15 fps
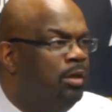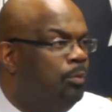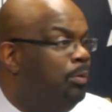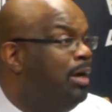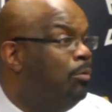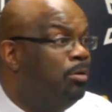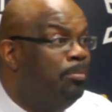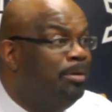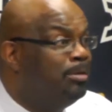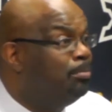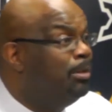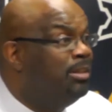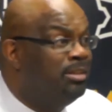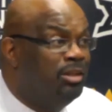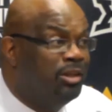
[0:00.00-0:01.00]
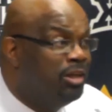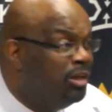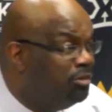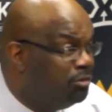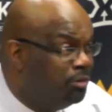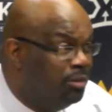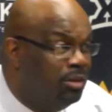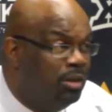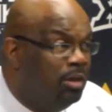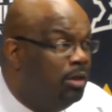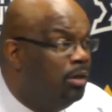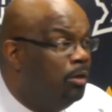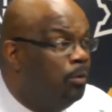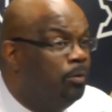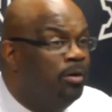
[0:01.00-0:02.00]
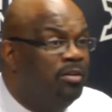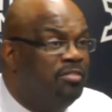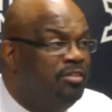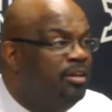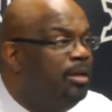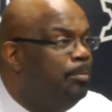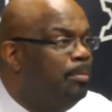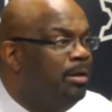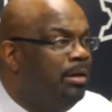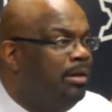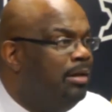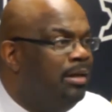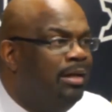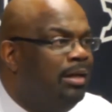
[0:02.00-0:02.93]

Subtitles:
We got one of the best players in the country on our team, and